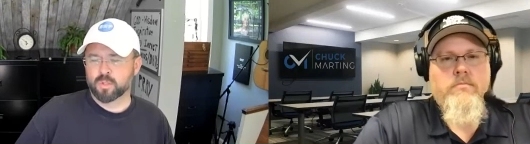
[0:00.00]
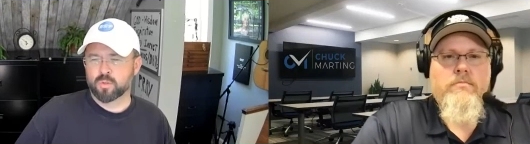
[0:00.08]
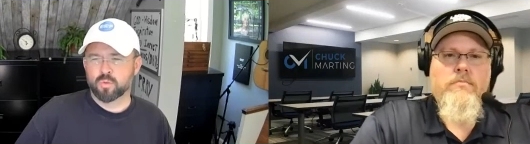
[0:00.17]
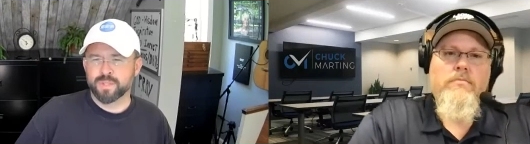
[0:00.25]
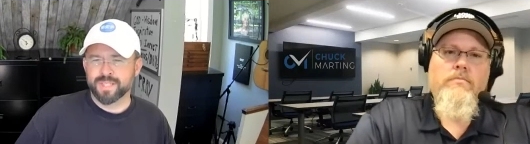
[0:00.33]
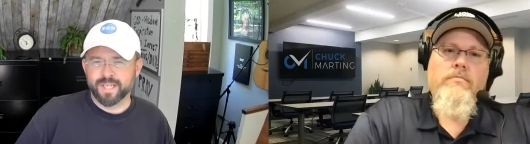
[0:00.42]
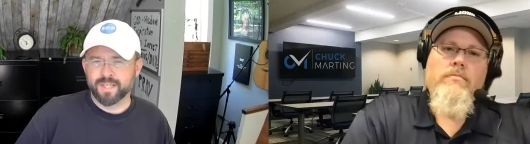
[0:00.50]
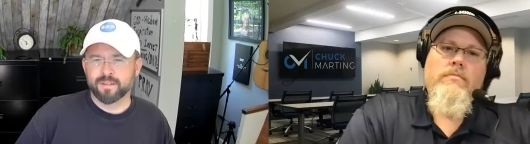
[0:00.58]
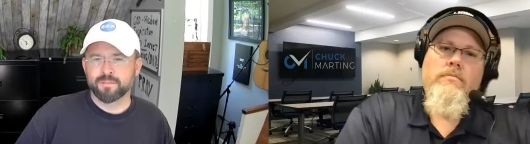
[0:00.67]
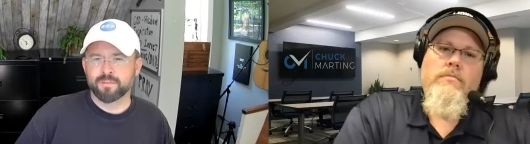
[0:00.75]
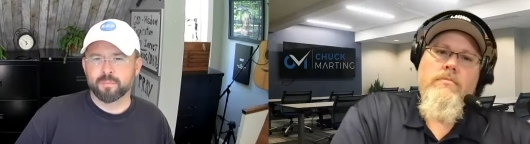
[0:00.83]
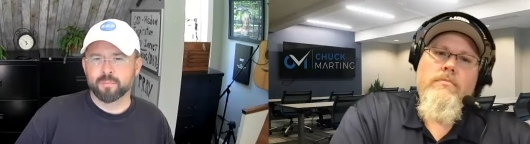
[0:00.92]

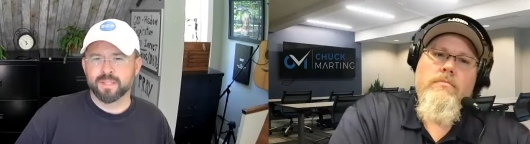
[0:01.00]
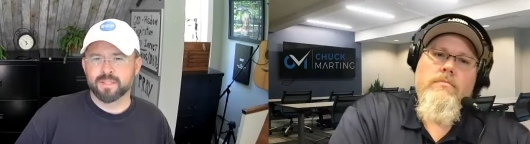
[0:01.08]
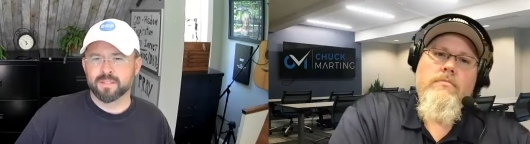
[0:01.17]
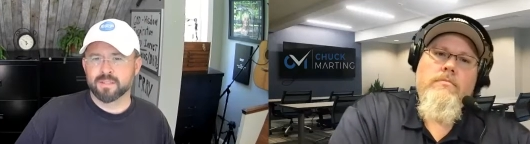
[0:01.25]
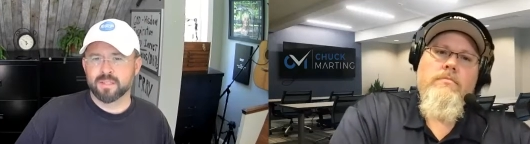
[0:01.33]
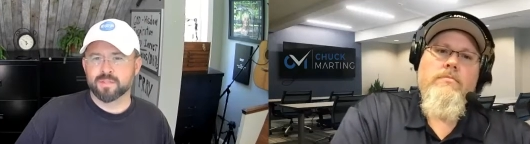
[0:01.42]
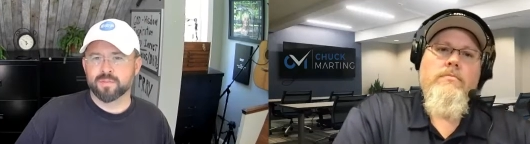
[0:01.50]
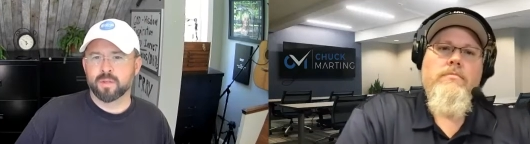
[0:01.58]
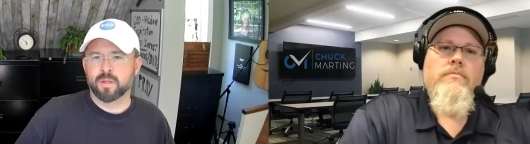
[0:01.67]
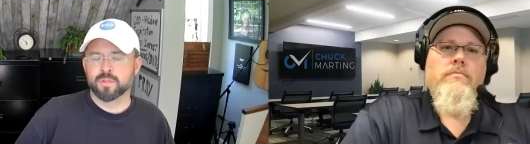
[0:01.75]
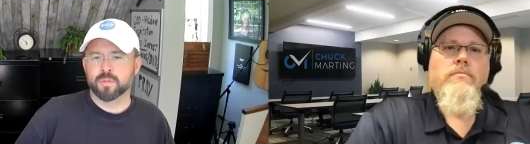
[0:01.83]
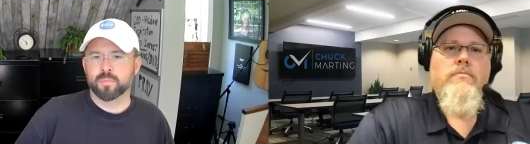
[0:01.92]
Speaker 1: creative and pretty successful
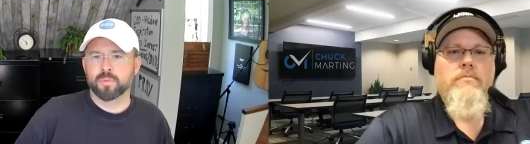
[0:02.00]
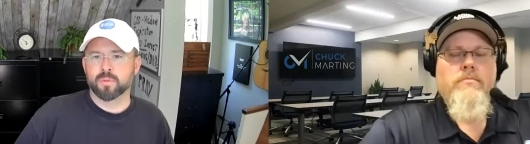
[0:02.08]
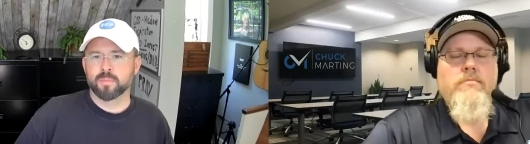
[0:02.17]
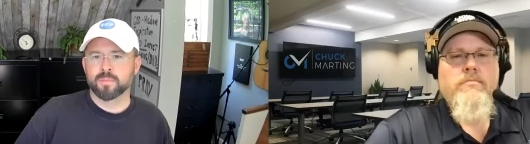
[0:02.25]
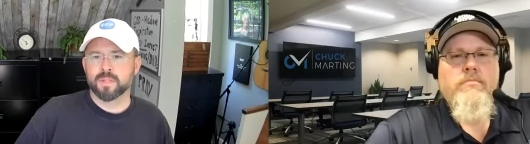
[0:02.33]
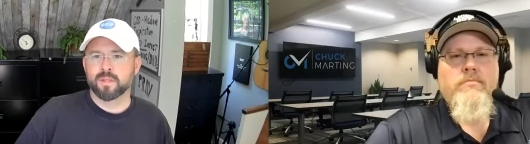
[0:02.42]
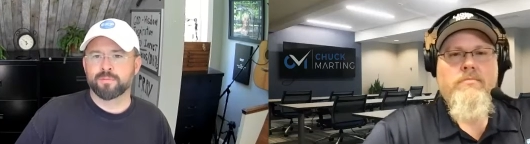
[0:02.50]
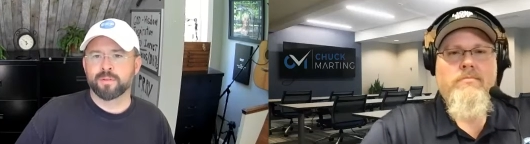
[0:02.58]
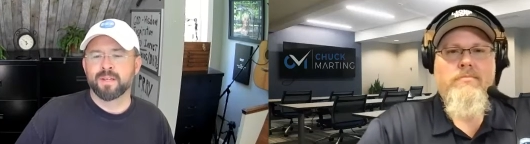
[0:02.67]
entrepreneur himself.